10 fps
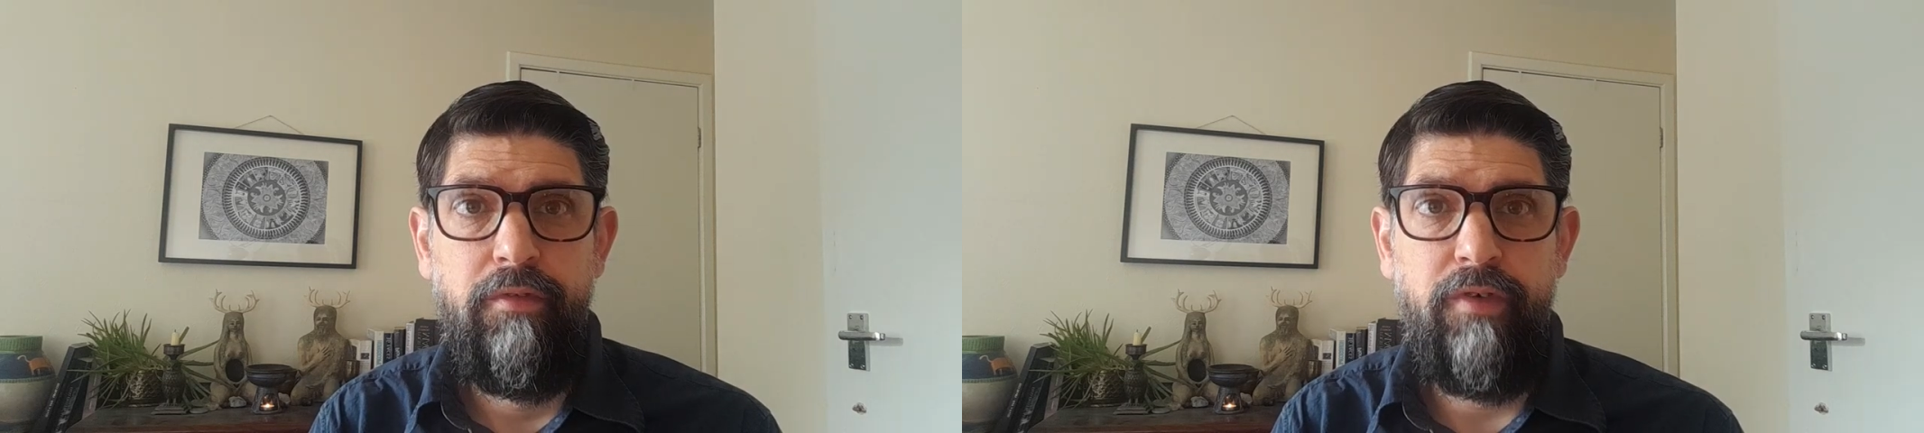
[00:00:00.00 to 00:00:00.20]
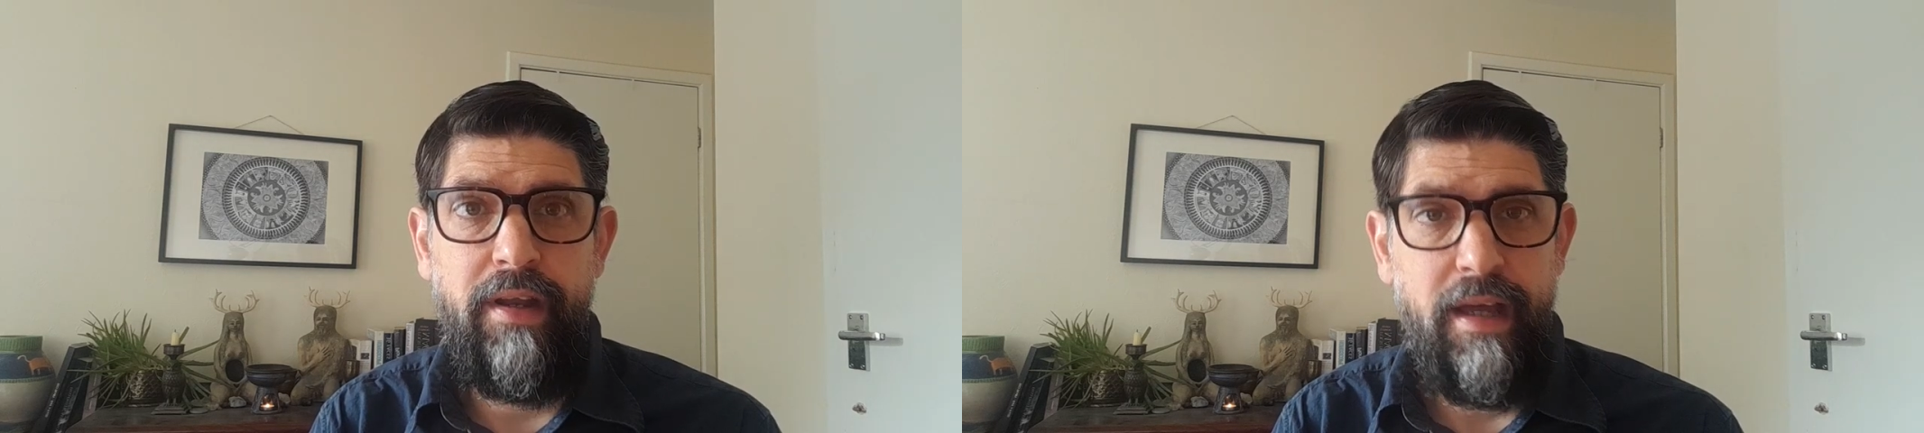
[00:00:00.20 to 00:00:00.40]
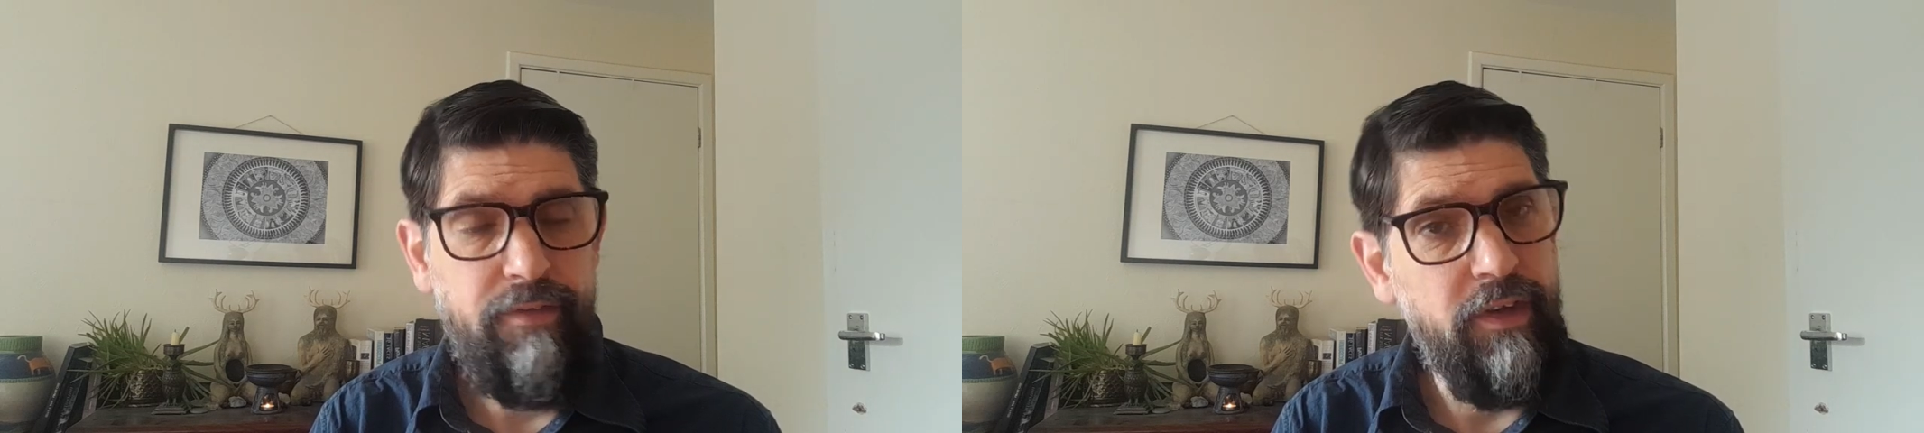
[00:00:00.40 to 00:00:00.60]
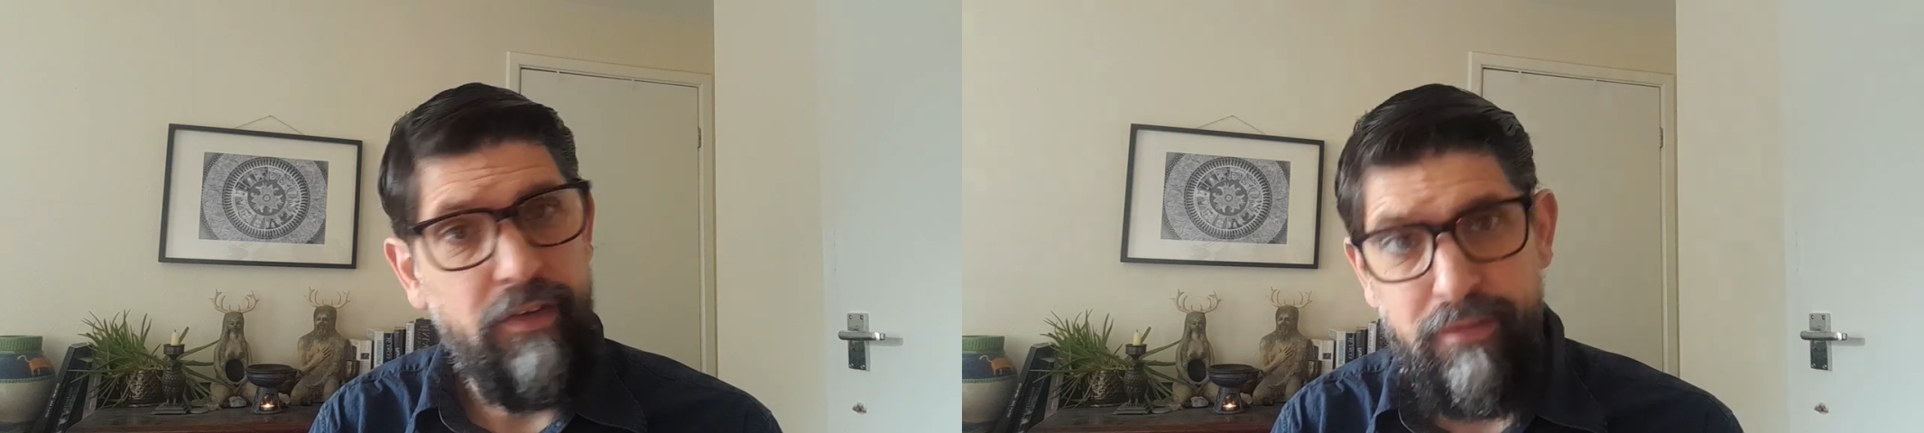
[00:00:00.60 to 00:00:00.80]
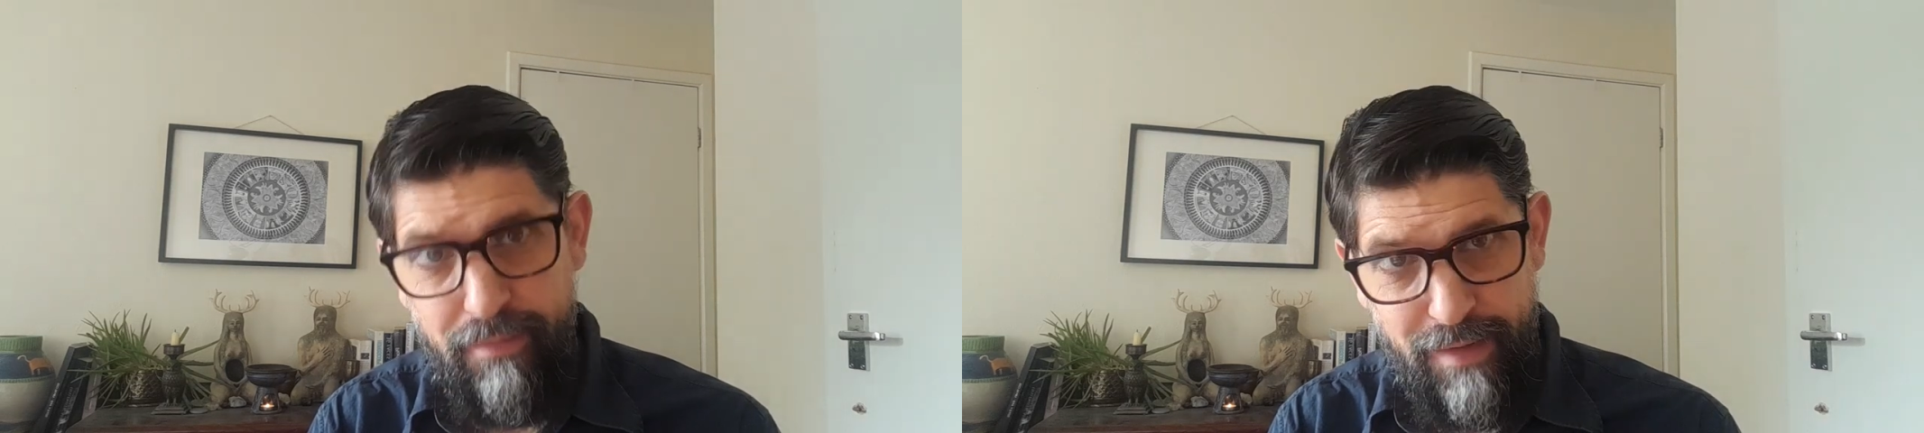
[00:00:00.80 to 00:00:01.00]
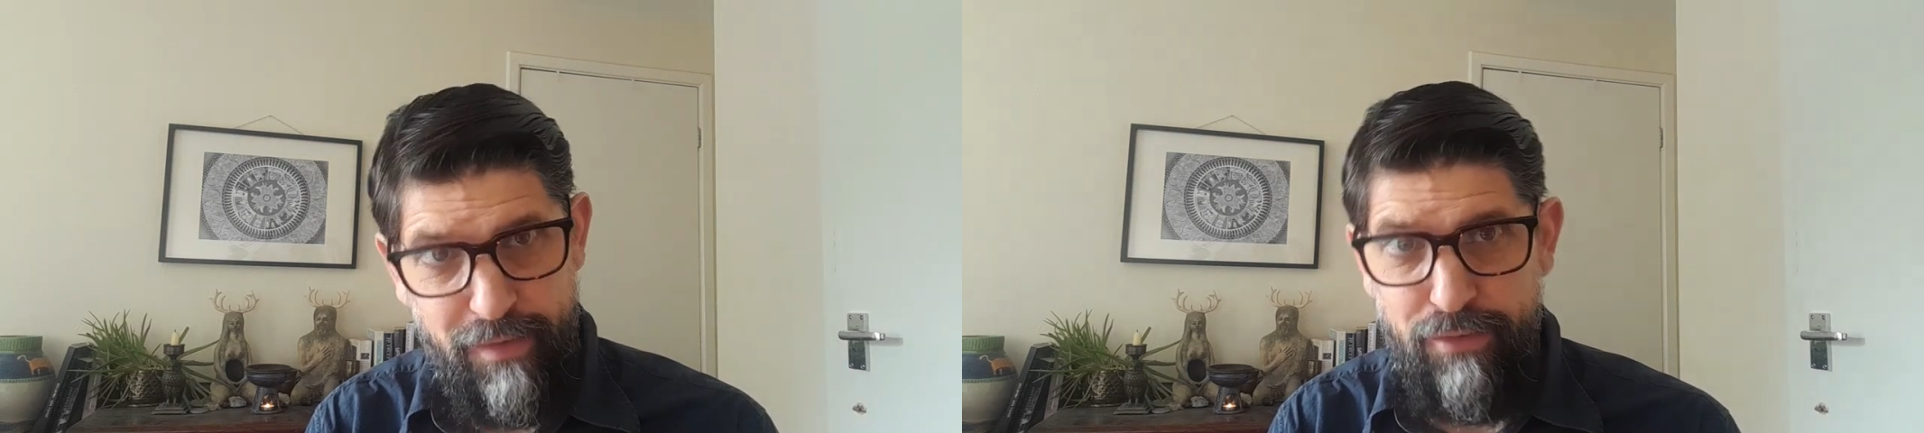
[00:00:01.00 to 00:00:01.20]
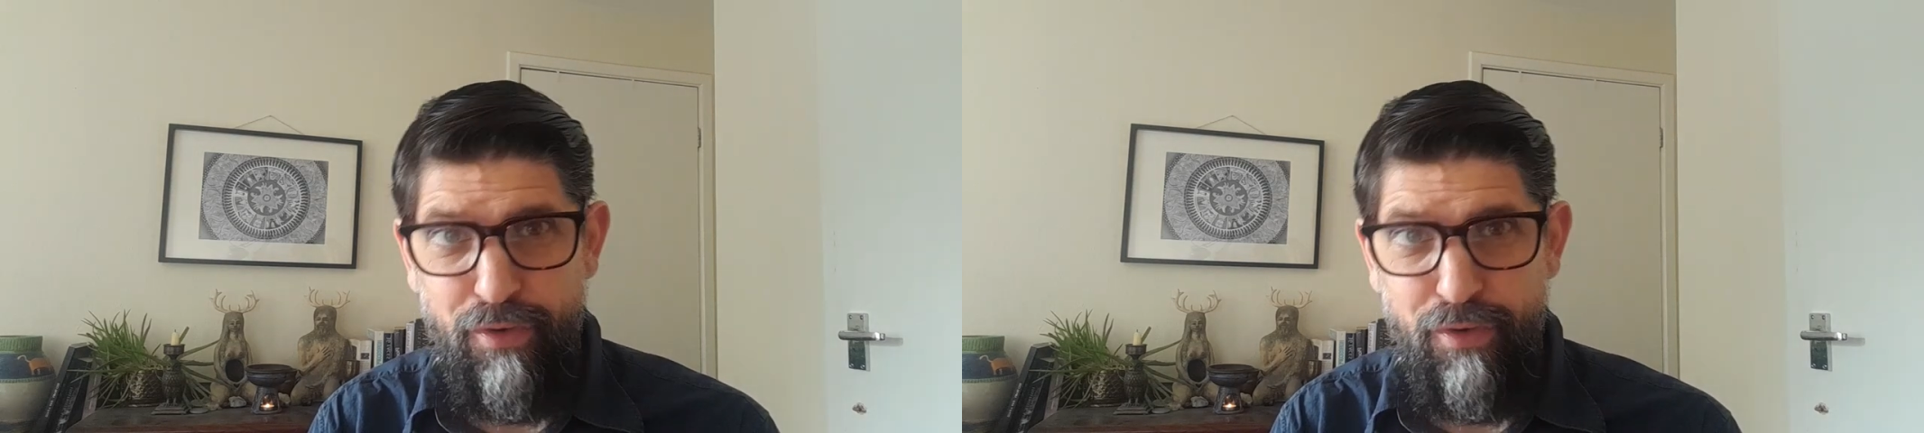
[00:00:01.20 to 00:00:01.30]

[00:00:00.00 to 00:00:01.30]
find out if it's